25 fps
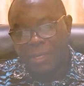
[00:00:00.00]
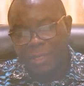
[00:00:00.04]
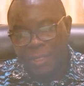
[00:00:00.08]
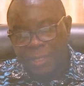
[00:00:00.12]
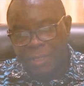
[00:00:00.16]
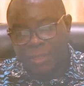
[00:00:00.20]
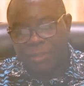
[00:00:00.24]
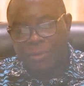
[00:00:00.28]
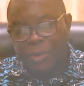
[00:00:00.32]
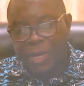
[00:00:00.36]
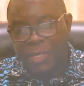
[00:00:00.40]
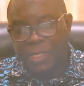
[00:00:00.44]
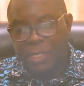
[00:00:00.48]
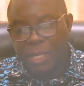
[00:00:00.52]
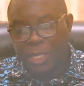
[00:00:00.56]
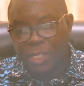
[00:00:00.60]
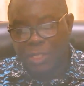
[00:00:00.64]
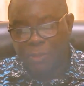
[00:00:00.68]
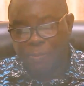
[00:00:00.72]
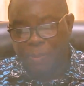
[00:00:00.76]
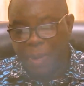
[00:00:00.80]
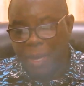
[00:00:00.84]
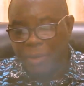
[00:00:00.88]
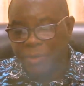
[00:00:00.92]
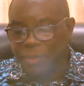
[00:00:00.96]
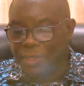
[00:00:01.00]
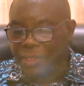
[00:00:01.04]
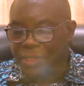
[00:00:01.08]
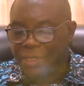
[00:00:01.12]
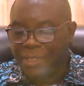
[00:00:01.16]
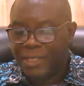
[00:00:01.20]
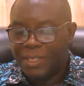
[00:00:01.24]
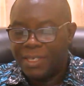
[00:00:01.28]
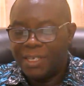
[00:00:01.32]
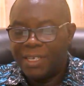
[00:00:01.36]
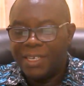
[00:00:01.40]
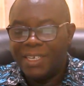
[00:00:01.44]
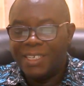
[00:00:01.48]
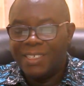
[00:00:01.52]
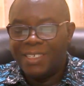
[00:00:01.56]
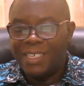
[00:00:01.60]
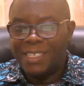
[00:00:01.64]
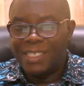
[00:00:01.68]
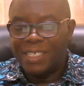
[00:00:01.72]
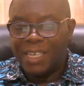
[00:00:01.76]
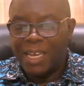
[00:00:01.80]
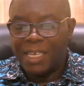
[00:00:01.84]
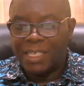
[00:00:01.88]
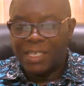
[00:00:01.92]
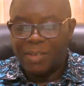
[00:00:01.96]
disgrace our spouses,
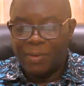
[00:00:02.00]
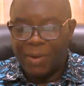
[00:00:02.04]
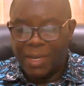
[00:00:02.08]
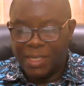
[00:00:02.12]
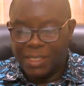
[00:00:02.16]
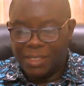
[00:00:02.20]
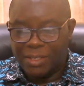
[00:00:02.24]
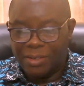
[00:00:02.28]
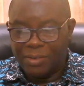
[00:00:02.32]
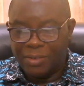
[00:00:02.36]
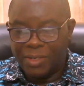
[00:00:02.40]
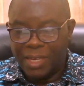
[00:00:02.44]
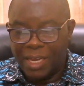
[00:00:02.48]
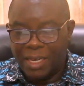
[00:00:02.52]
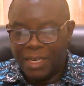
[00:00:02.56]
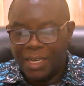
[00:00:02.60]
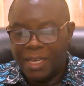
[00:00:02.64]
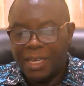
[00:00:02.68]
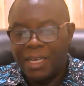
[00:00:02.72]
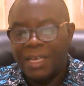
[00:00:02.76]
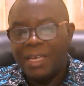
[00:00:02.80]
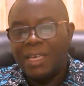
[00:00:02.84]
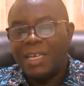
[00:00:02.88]
disgrace our children,